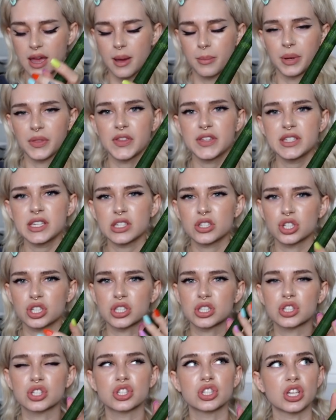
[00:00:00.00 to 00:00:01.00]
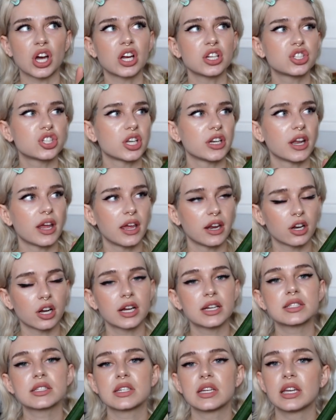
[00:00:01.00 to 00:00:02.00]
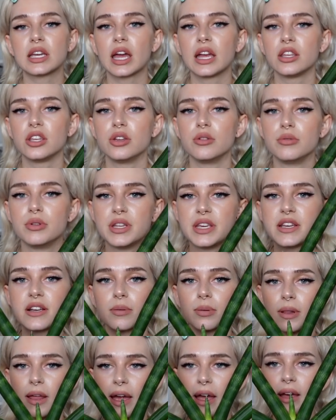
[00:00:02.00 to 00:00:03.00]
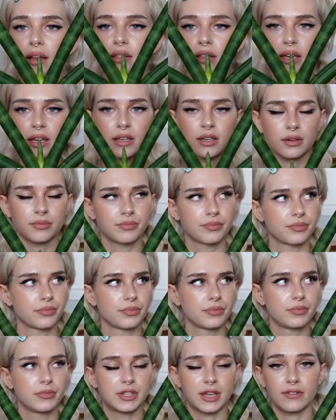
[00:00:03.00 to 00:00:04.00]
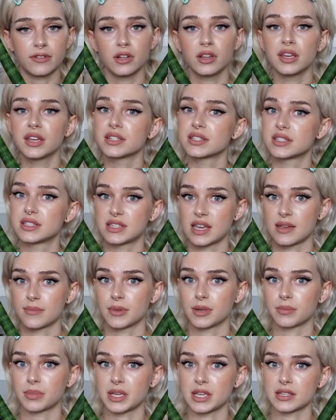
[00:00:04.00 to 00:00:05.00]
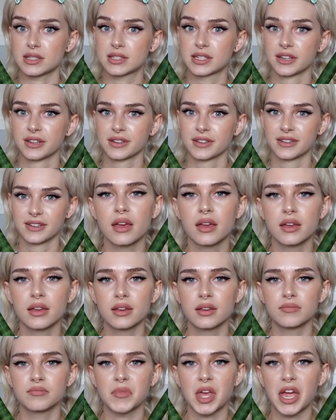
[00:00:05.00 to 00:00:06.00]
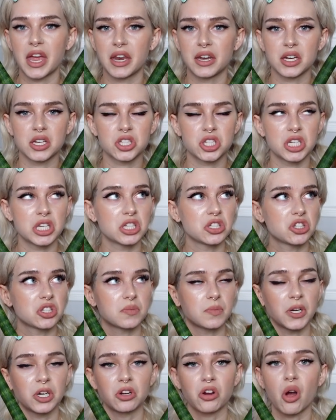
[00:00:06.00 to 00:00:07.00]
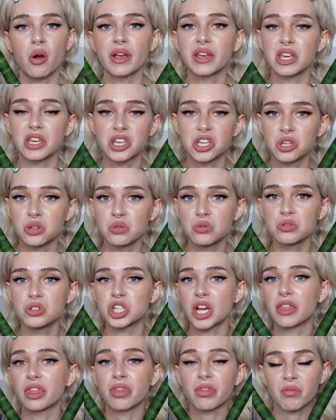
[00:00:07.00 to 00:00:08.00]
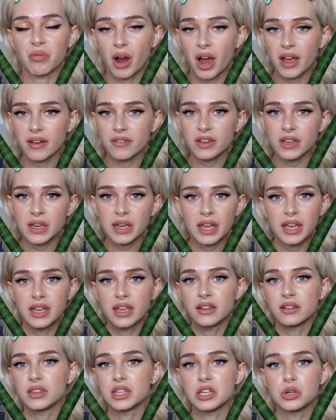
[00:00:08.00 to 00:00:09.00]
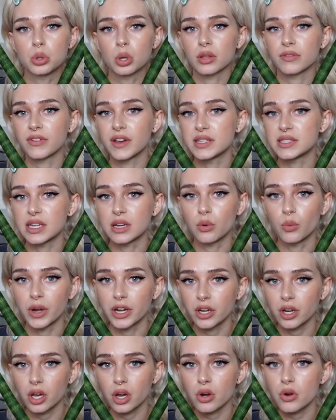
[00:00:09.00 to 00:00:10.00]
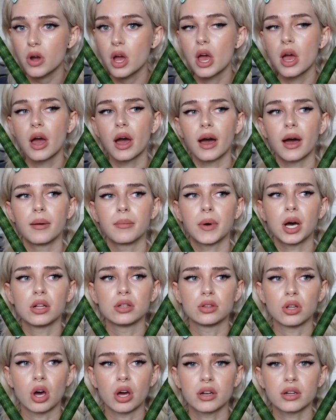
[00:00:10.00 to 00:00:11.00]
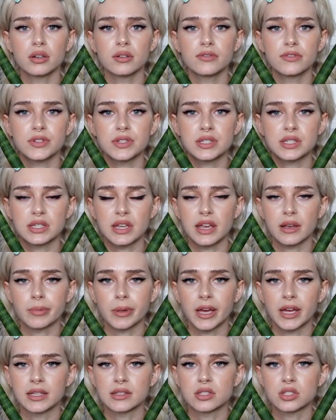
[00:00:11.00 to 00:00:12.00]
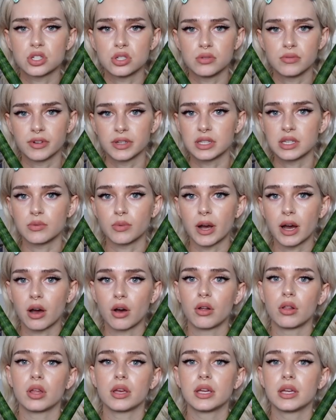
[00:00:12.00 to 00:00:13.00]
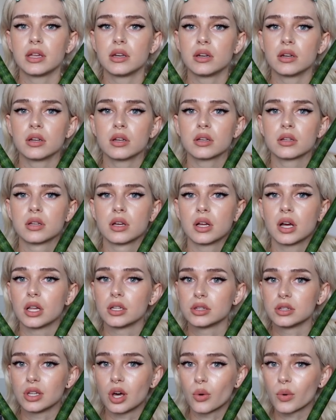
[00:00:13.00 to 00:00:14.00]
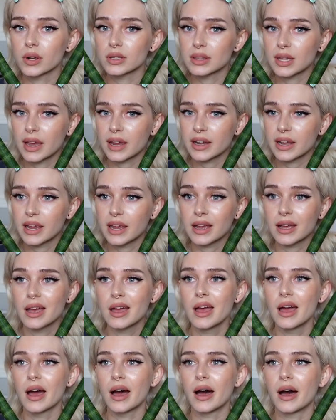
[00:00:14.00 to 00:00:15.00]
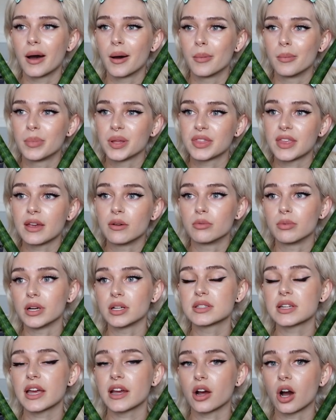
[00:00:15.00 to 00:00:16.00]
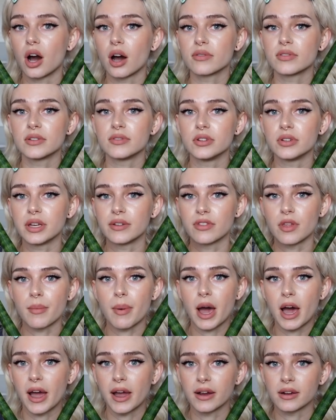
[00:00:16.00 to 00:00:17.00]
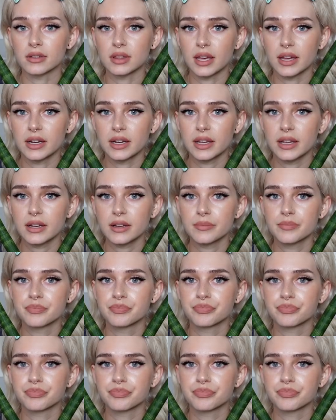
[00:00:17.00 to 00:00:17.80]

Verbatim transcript: But this is just such an interesting and unique plant, like definitely a statement piece. And she has just been growing huge and thriving in the north-facing window. A lot of snake plants do really well in lower lighting, but they will take off if you give them higher lighting.